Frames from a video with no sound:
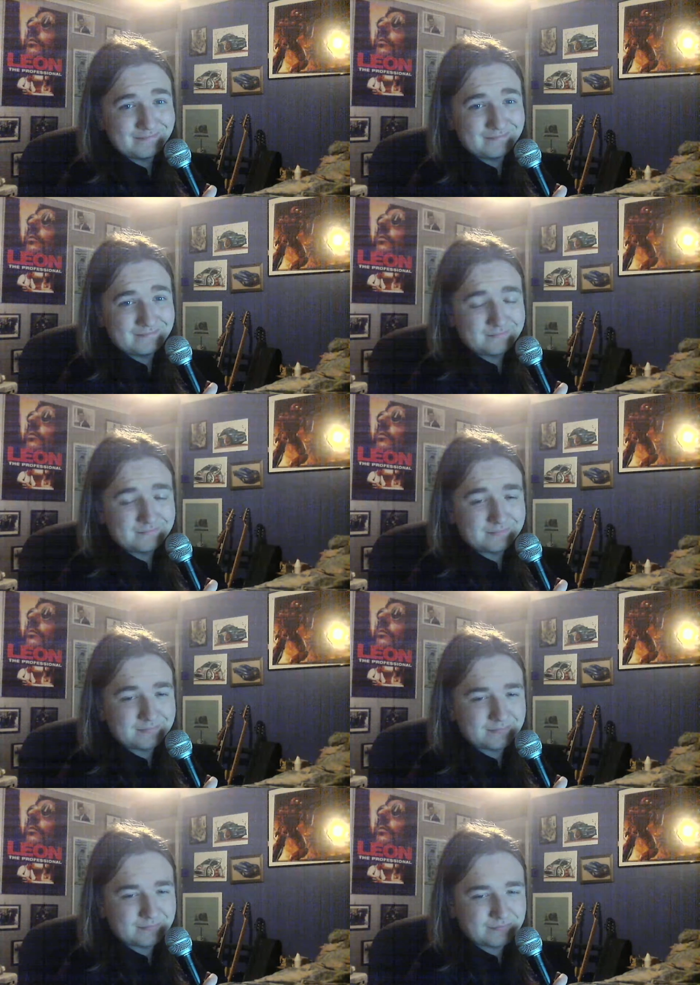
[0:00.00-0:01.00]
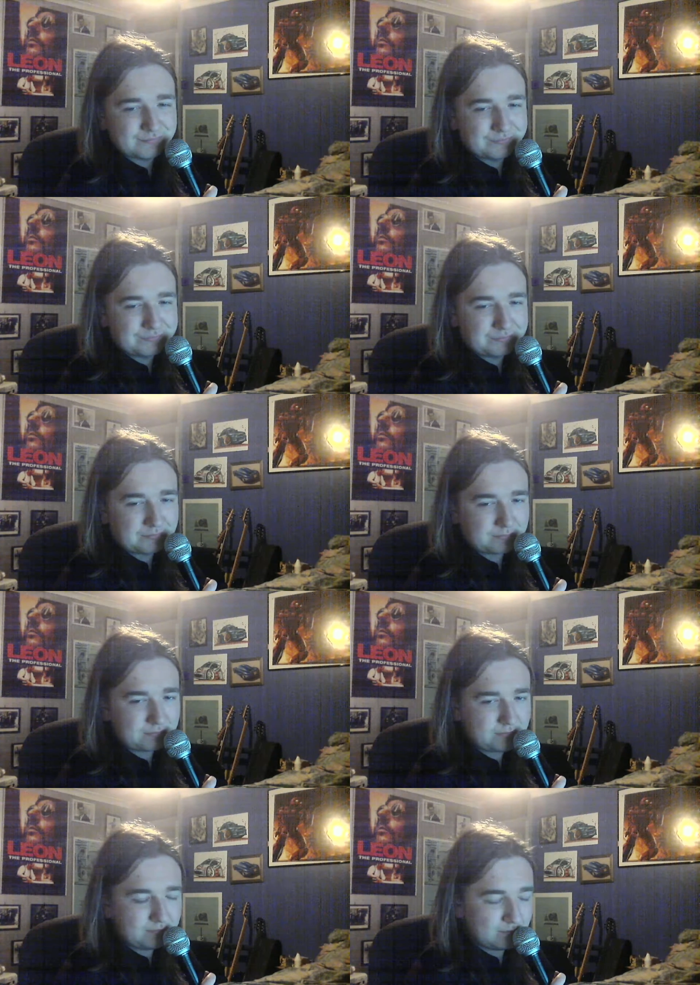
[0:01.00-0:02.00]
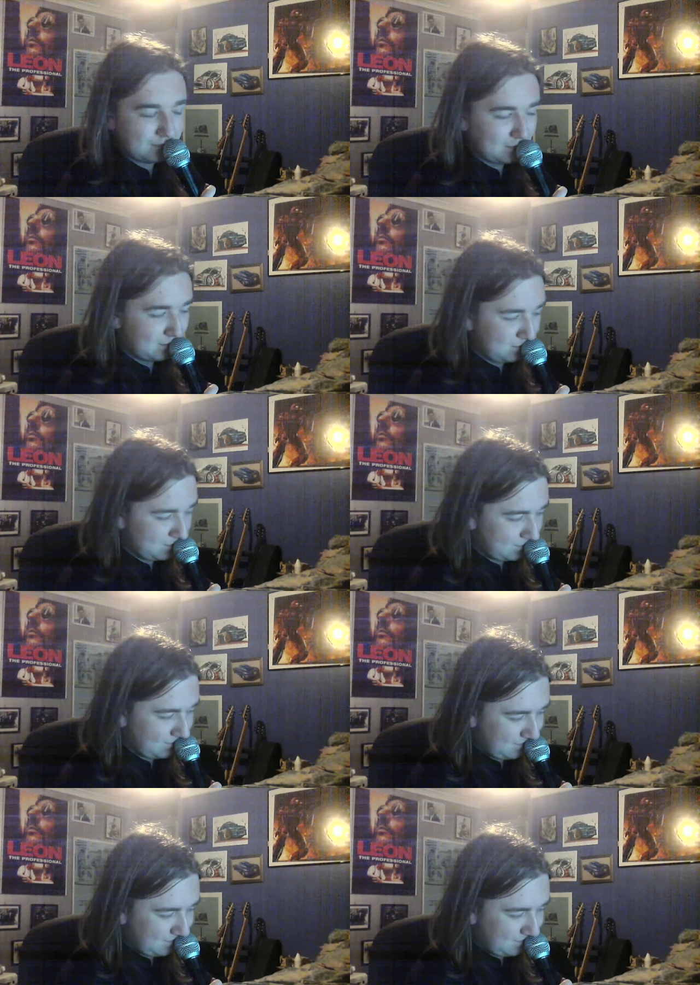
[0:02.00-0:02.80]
No one is speaking in this clip.